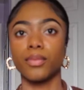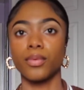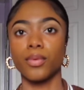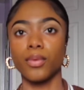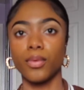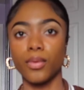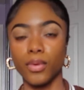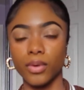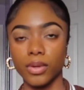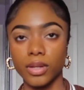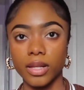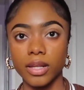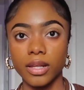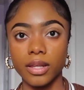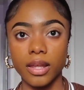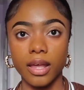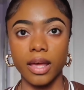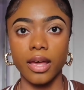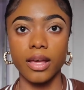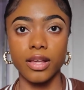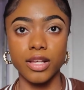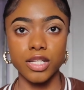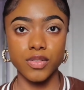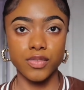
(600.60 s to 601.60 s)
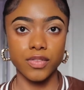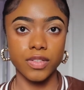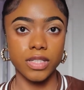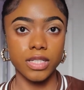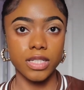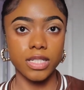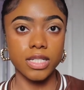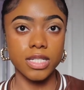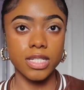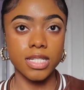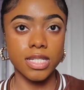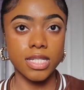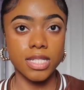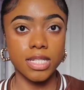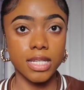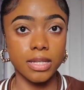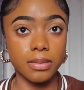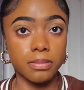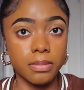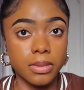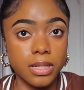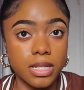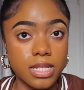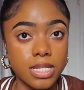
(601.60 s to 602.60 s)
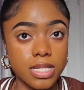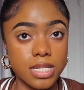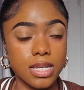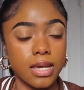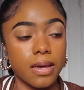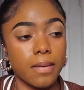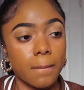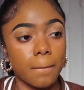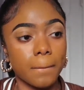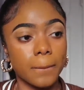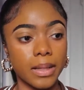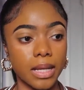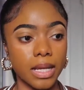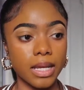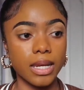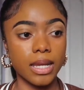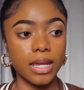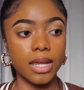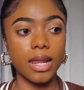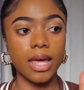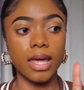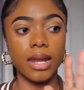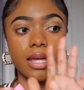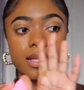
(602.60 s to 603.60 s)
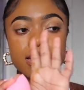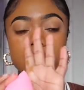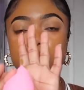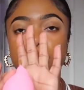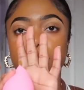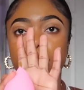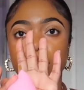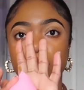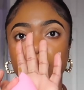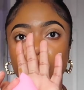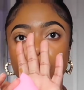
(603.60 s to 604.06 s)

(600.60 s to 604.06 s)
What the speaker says: All of that is really seamless and blended. I like to get